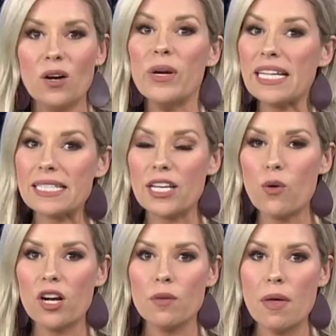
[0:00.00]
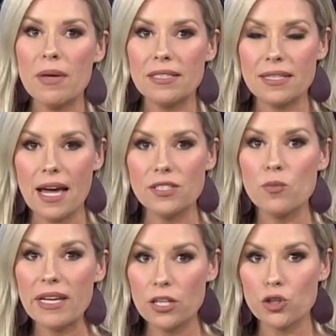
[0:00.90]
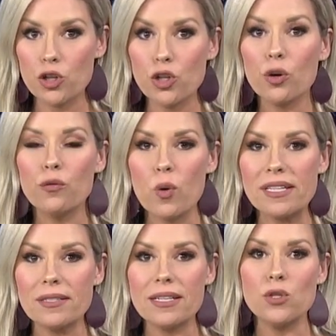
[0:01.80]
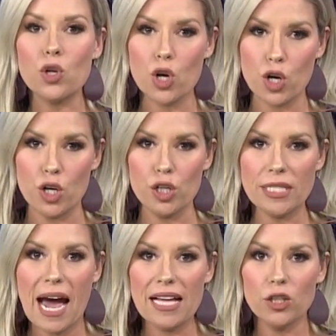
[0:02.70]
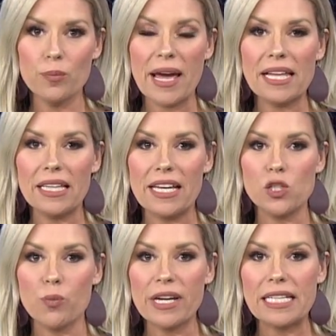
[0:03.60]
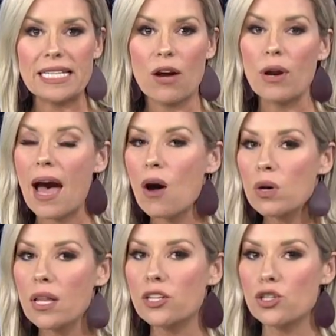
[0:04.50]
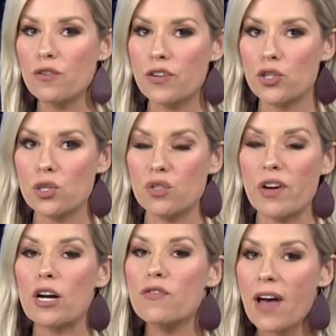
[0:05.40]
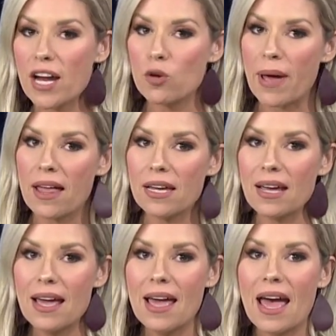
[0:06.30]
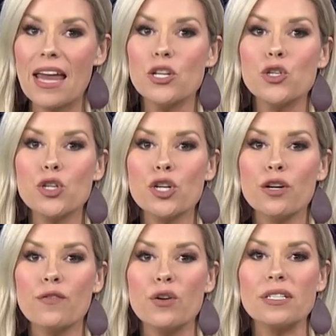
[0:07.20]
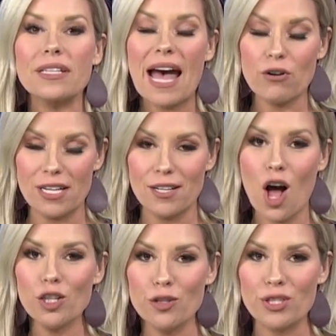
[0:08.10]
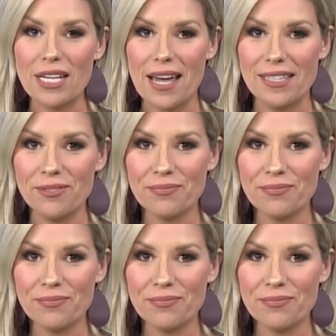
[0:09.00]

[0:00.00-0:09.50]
We continue our commitment tonight to making sure your voice is heard. Tyler Paley is breaking down how election officials verify your ballot and ensure your vote is counted. All new tonight.